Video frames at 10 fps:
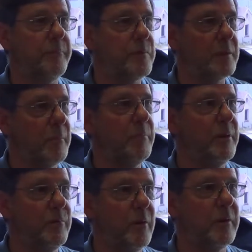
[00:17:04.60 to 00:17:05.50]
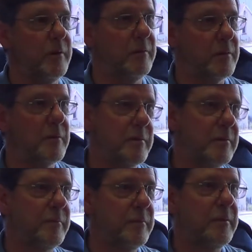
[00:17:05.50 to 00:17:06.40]
stumbling block in
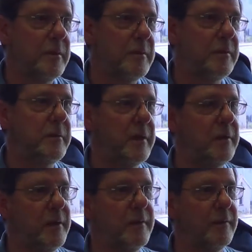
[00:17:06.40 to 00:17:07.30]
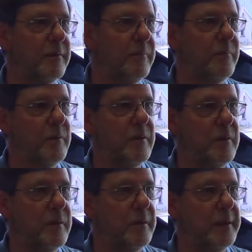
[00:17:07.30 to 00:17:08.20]
this 10-year
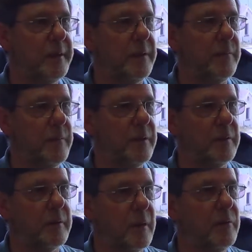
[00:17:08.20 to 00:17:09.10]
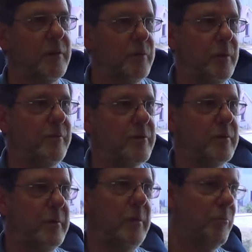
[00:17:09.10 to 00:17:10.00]
road that we've
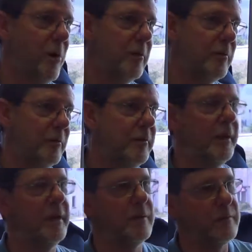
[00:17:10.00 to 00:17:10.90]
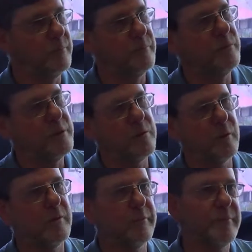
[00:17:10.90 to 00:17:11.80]
embarked on, and we're
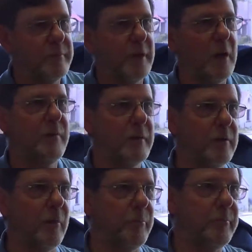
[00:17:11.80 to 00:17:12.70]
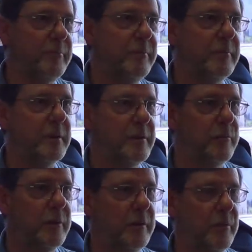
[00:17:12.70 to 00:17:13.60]
sort of over the top. I
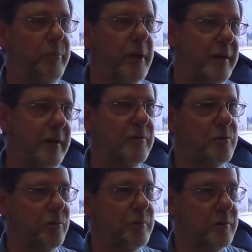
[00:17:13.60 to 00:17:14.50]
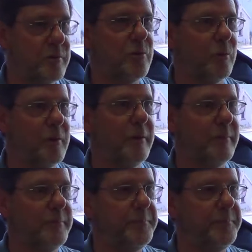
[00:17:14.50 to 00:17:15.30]
think we're going to plane out shortly.